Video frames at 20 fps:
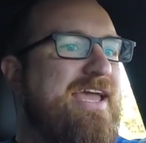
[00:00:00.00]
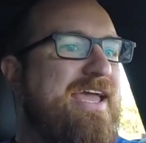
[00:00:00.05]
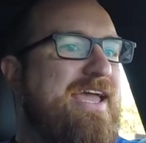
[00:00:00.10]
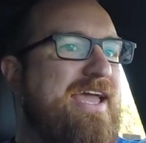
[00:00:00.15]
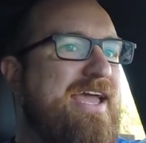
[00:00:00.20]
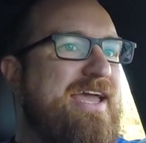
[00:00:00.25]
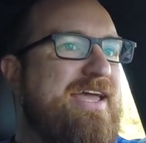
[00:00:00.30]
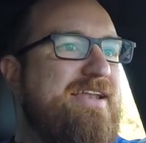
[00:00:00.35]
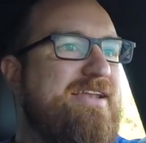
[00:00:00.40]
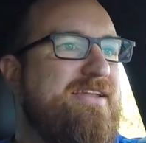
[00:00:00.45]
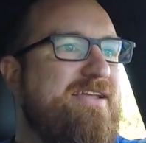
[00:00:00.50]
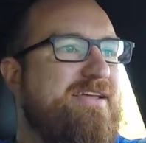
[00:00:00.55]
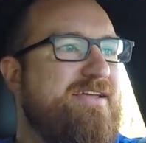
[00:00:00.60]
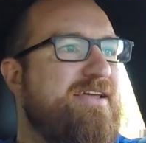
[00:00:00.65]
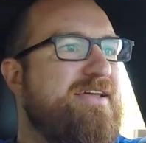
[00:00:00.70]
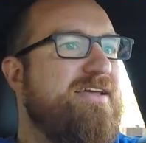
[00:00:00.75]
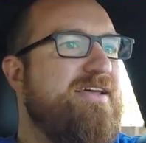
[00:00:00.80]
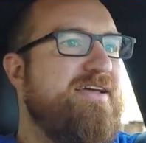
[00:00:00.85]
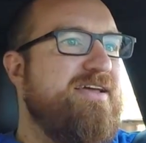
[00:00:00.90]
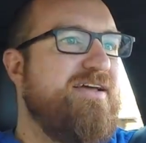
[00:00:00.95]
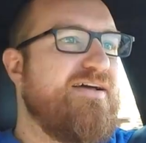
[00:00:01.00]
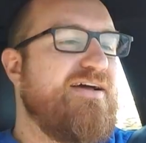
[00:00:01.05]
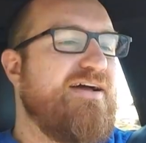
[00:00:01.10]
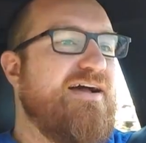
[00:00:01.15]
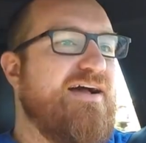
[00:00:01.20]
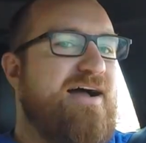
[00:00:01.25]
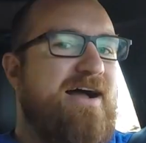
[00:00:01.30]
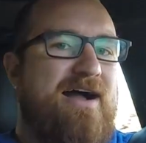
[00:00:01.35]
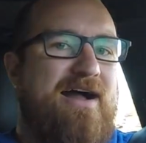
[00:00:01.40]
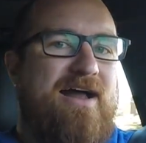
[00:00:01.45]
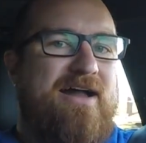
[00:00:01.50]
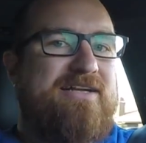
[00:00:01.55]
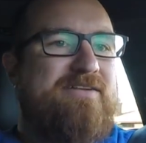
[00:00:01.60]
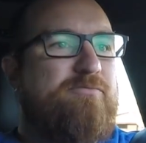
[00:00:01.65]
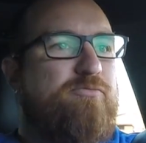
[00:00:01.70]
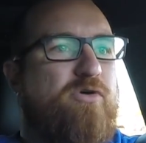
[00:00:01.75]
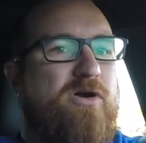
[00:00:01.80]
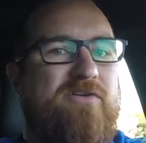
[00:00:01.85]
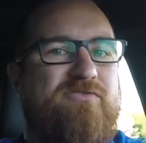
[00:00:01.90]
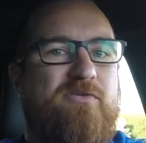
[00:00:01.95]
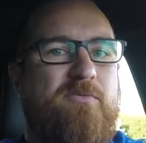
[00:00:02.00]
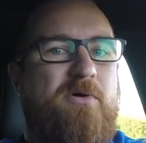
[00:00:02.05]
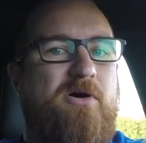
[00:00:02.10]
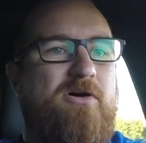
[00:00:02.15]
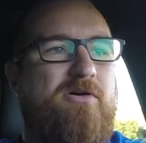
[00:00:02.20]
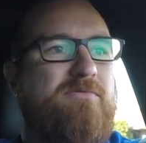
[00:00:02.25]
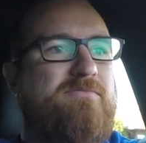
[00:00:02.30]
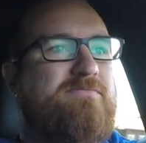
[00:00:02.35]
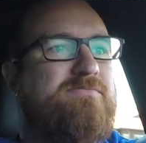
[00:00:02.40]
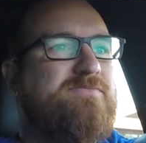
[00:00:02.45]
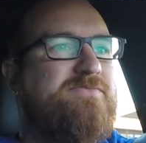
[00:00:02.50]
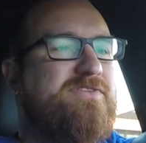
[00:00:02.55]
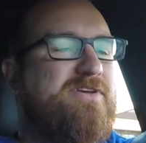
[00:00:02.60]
and I work from home,